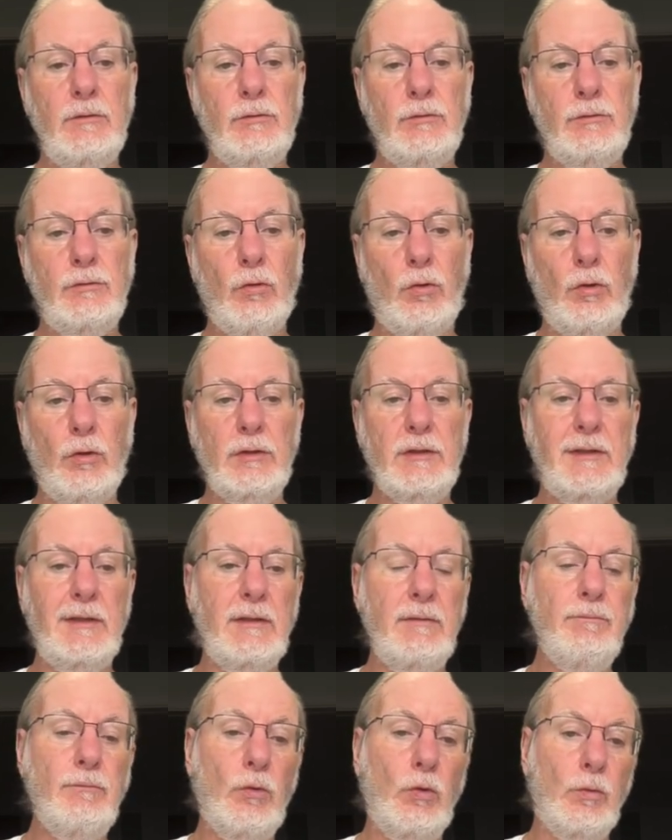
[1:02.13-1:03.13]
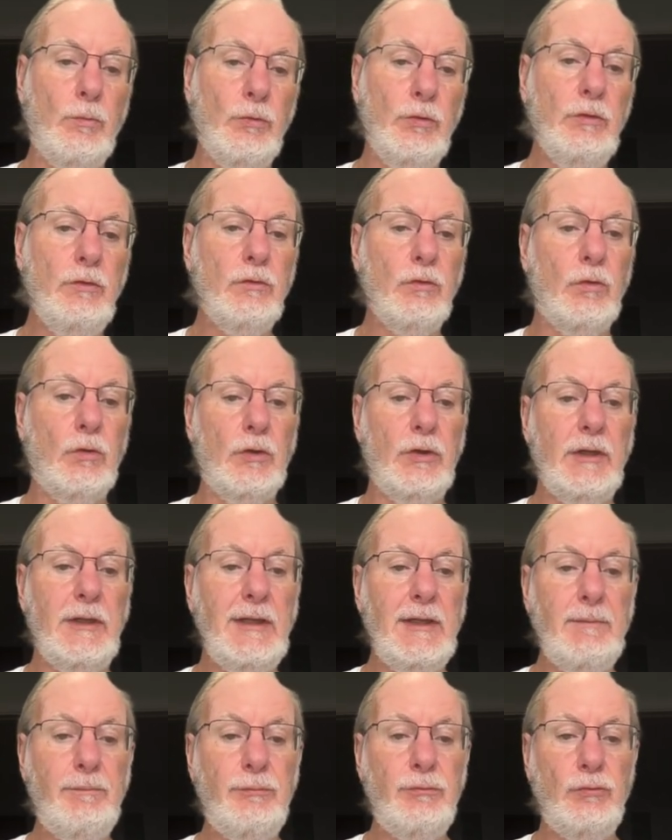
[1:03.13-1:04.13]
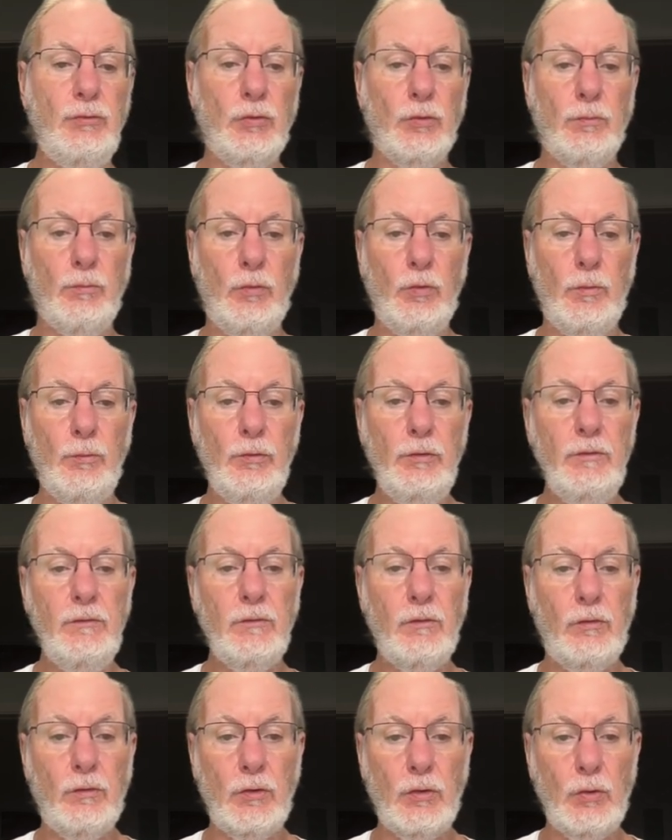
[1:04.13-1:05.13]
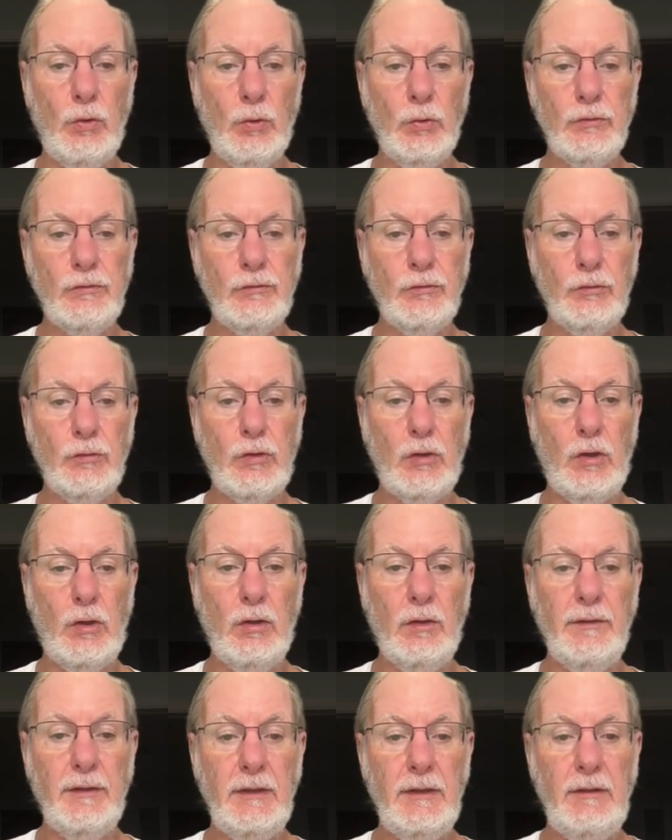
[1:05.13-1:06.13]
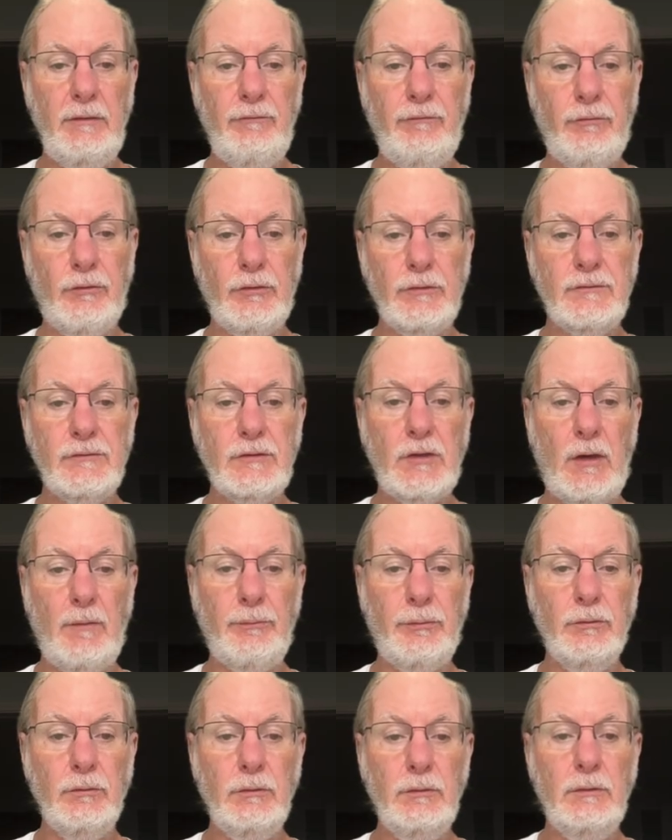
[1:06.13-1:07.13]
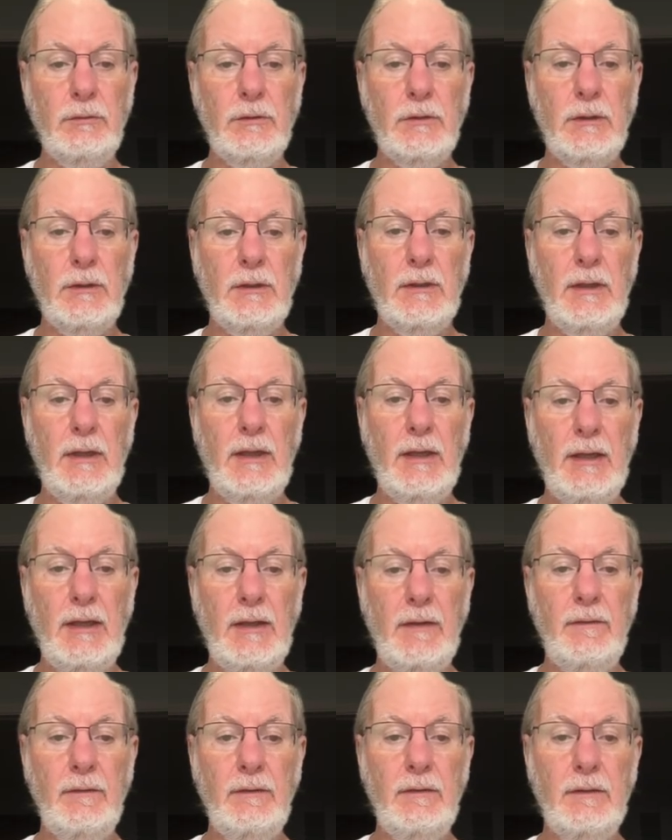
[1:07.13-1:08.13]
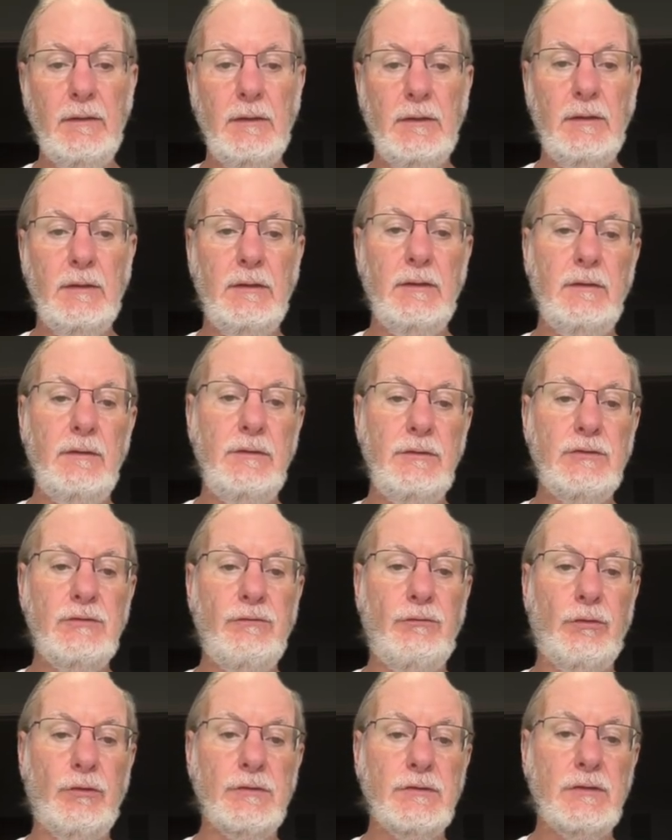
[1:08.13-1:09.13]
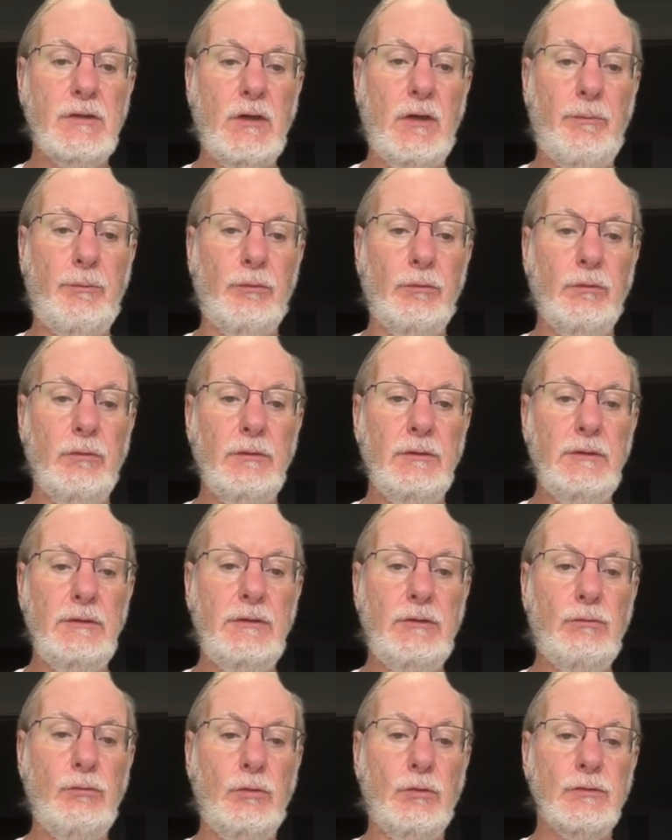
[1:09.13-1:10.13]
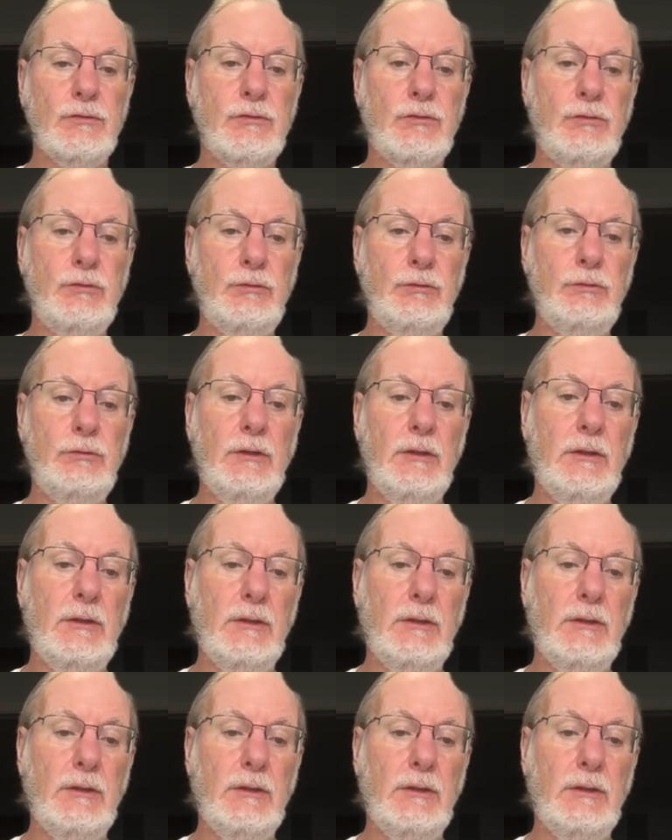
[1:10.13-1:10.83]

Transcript: torquing moment or a pure moment or also called a force couple and this force couple equals to